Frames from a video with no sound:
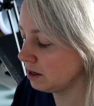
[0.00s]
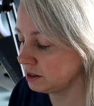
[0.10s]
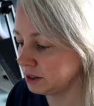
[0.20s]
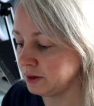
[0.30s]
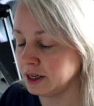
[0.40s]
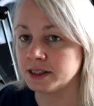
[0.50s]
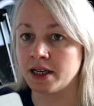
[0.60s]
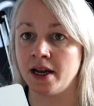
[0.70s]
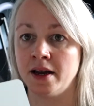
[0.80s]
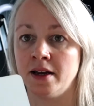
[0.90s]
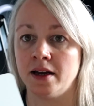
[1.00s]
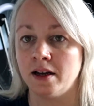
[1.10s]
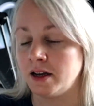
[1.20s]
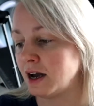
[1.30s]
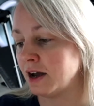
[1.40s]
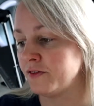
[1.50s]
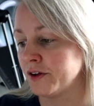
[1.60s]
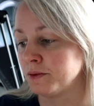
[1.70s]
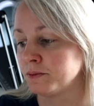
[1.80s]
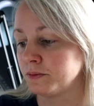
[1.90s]
So yesterday I
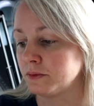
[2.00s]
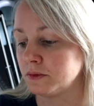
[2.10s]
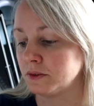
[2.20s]
filmed,